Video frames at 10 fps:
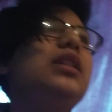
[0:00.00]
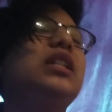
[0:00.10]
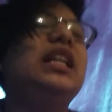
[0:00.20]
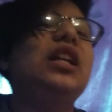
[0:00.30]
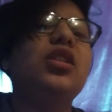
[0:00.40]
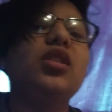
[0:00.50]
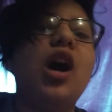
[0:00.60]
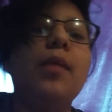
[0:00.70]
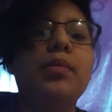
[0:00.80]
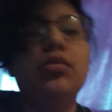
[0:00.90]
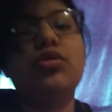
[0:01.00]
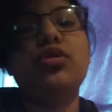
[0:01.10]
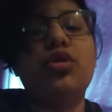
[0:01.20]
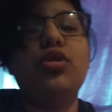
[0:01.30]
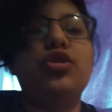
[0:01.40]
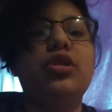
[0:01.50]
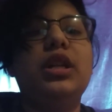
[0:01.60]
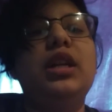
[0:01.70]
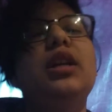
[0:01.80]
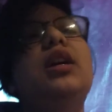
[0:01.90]
to get a top
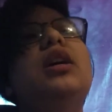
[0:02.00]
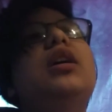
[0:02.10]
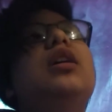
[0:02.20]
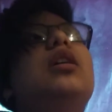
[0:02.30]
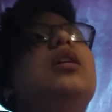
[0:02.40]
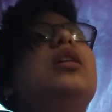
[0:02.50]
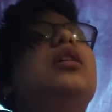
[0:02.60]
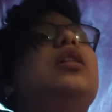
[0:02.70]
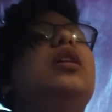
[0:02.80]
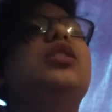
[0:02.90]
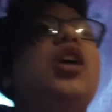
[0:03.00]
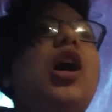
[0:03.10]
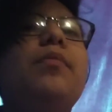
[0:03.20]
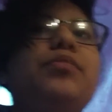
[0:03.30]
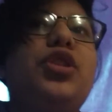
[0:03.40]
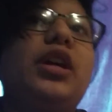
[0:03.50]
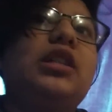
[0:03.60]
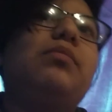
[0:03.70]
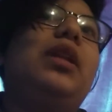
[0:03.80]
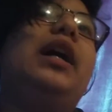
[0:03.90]
surgery, a top
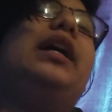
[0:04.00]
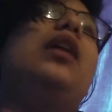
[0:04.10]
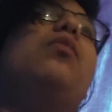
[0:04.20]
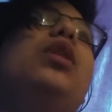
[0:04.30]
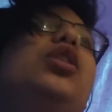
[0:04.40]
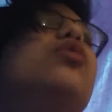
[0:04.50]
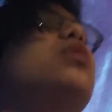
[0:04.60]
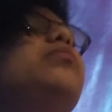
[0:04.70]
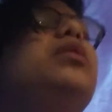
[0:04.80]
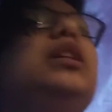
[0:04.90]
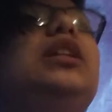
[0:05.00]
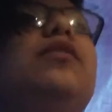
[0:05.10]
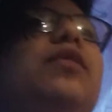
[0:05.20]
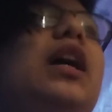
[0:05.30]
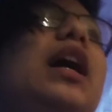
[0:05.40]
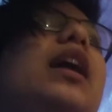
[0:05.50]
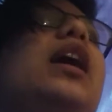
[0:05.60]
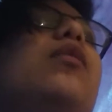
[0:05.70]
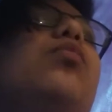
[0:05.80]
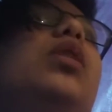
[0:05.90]
transplant. I want to go completely flat.
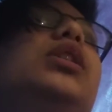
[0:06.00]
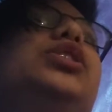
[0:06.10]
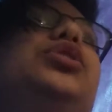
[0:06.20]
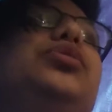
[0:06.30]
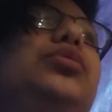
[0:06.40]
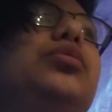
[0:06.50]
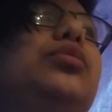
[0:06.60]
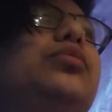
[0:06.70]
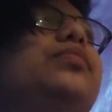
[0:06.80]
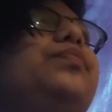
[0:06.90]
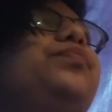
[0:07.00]
I want to